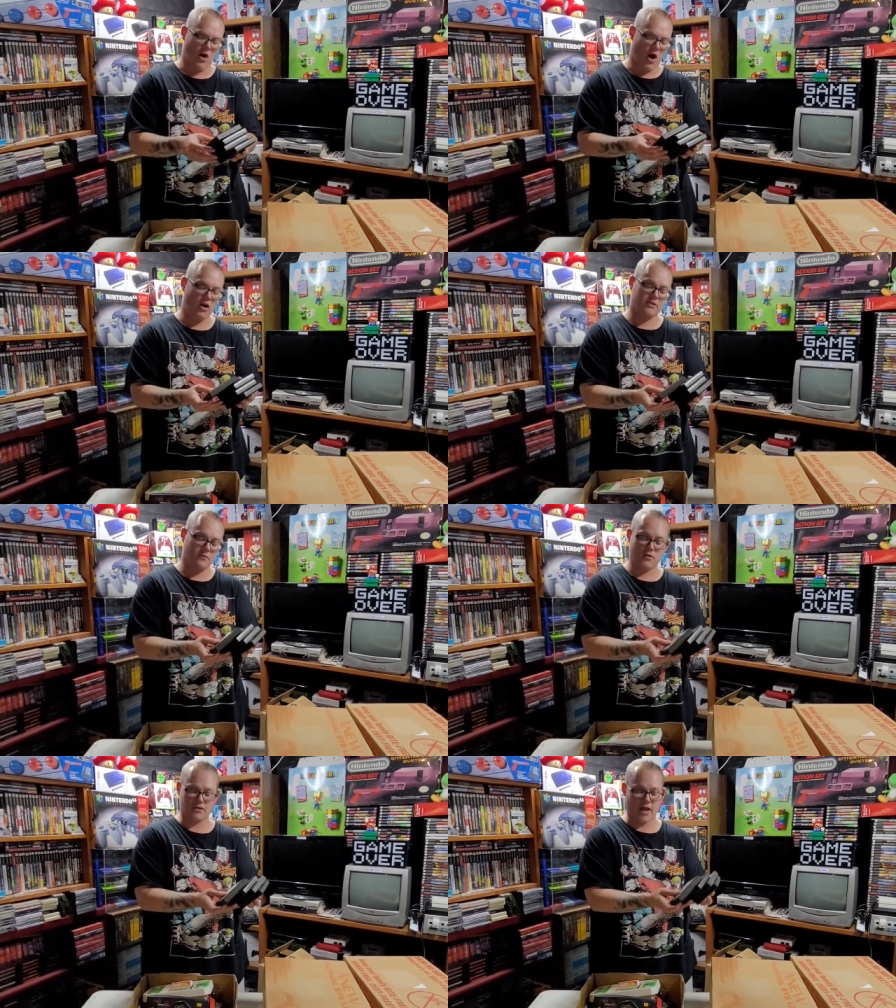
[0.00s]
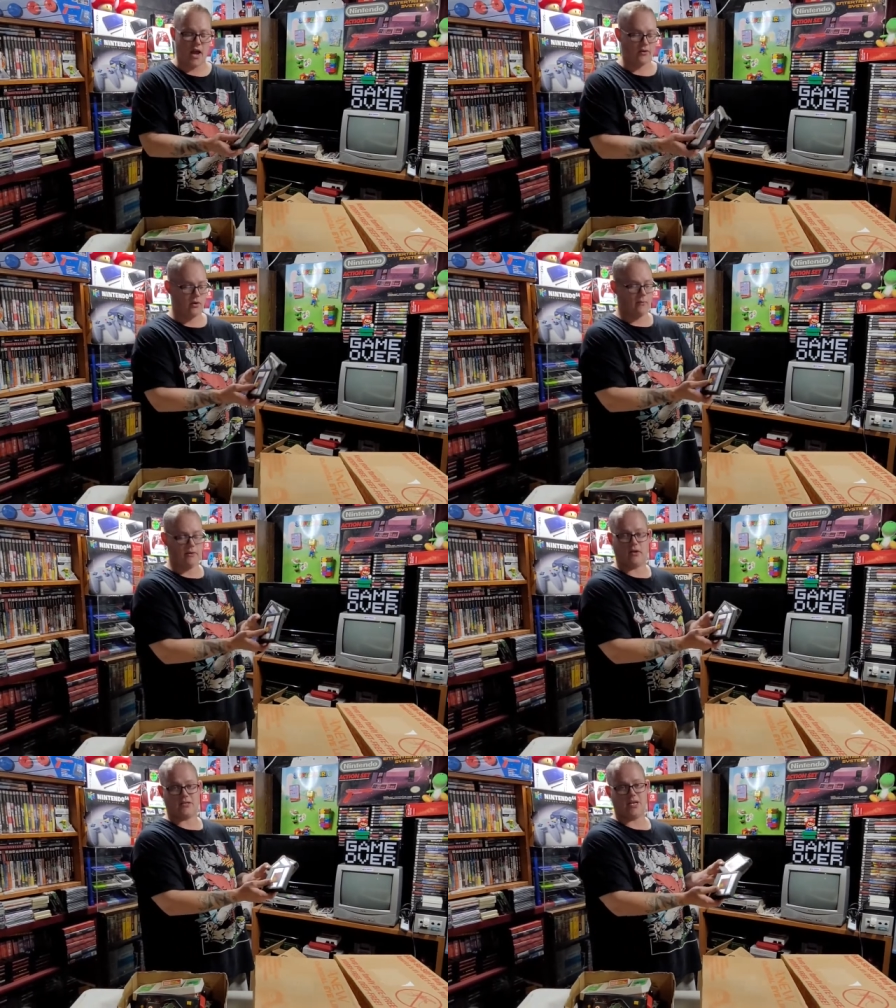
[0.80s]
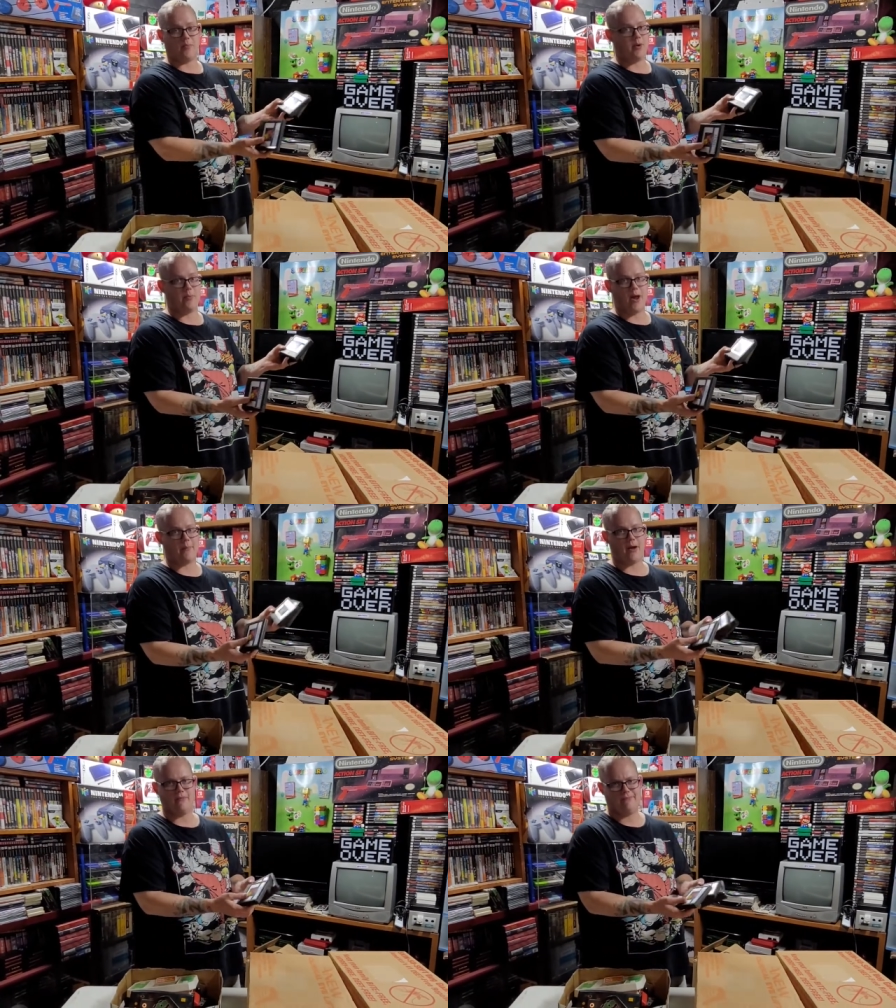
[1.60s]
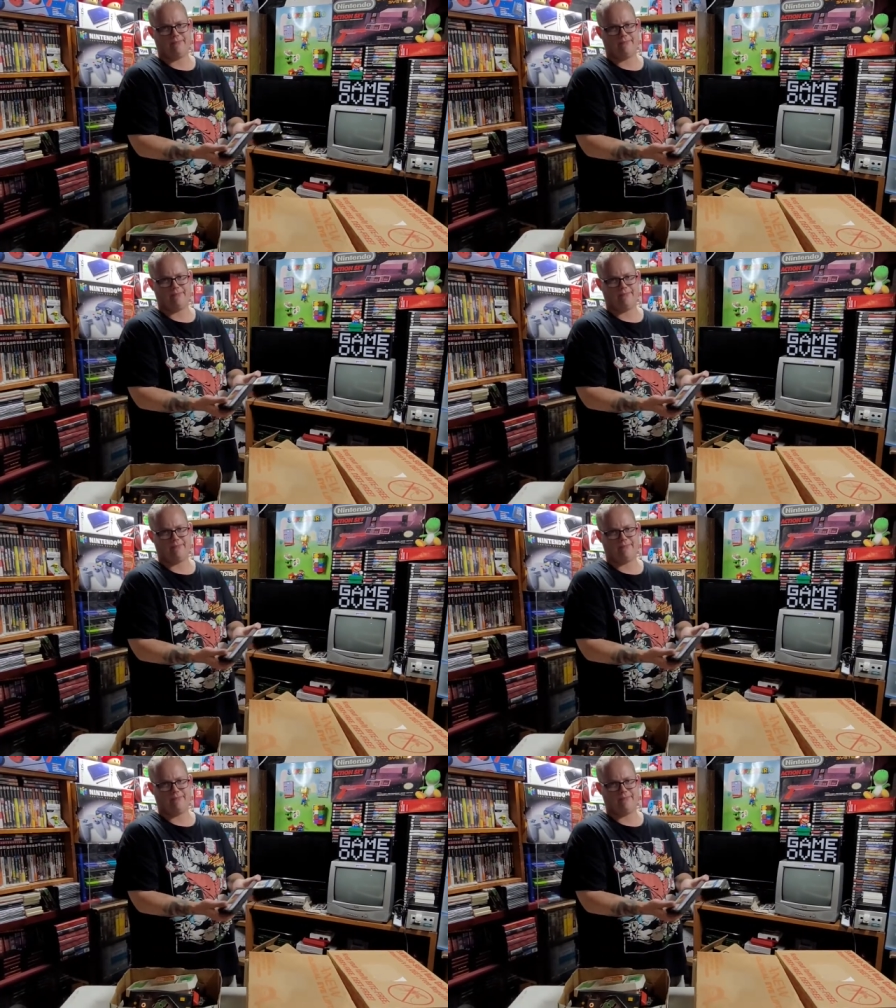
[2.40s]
Awesome ones to add though. I mean, like Centipede, Pac-Man,